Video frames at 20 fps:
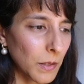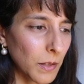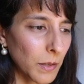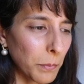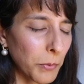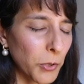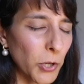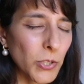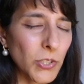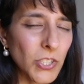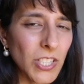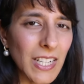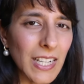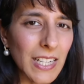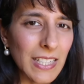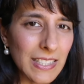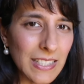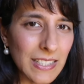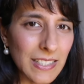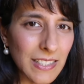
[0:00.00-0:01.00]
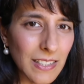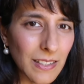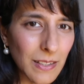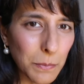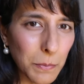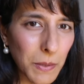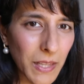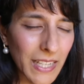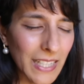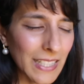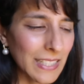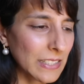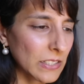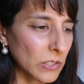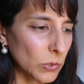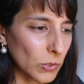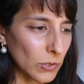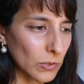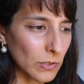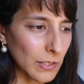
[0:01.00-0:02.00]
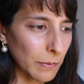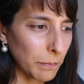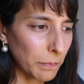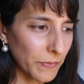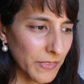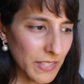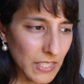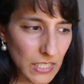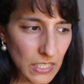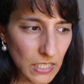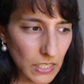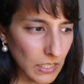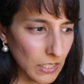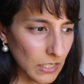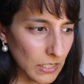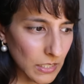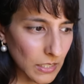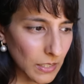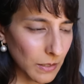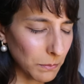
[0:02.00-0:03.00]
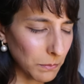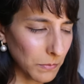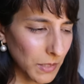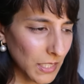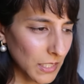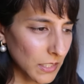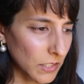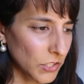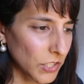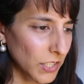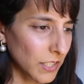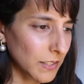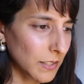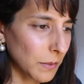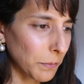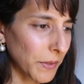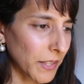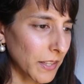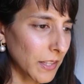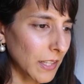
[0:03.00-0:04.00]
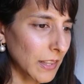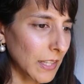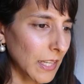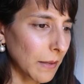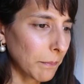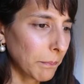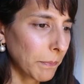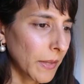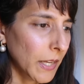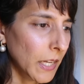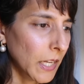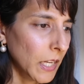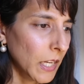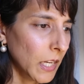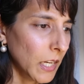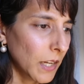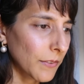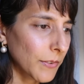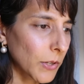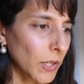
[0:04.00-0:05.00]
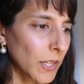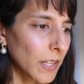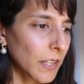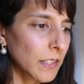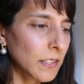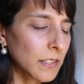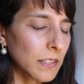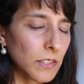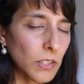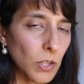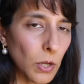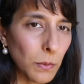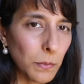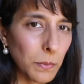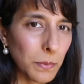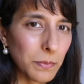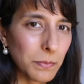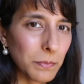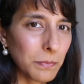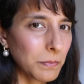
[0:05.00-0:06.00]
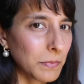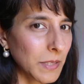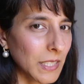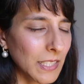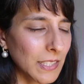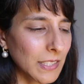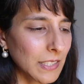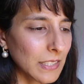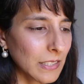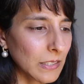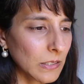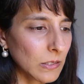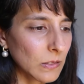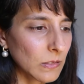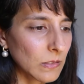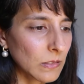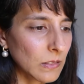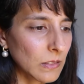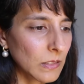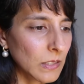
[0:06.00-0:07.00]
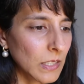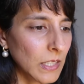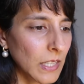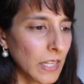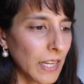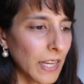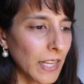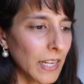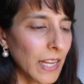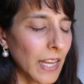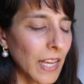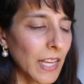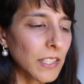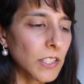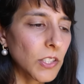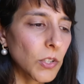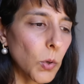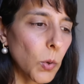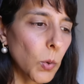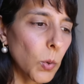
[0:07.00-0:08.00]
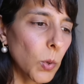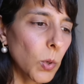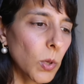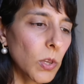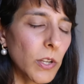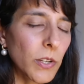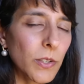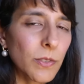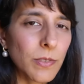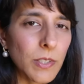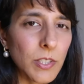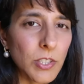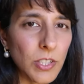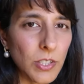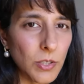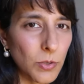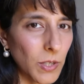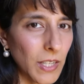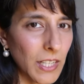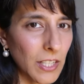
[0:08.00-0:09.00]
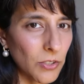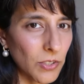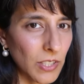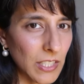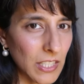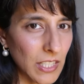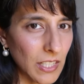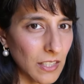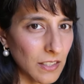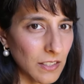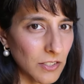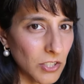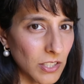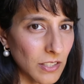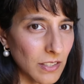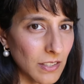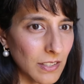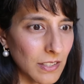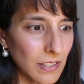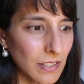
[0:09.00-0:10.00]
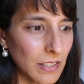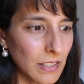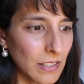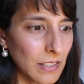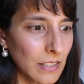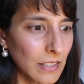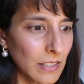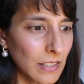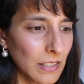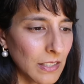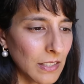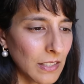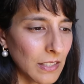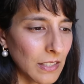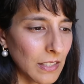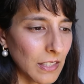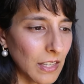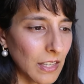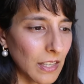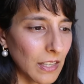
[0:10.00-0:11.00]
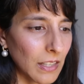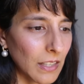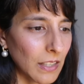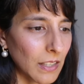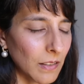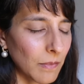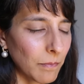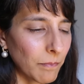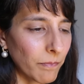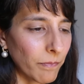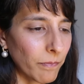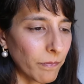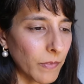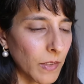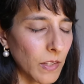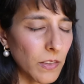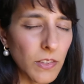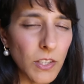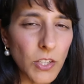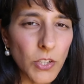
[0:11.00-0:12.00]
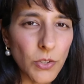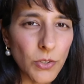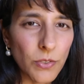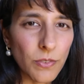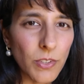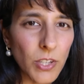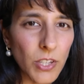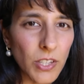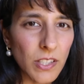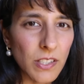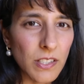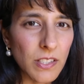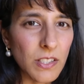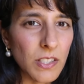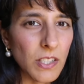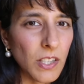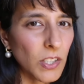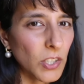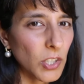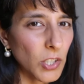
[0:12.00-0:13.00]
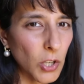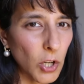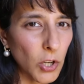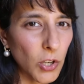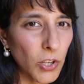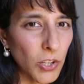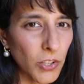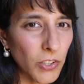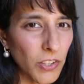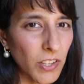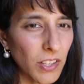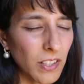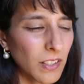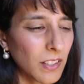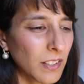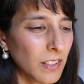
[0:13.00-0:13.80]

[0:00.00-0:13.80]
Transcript: approaching a stuck place or some stuck type energy or something like that. I've got here, stop, be still, and hand it all over to greater intelligence. Okay, the universe, God,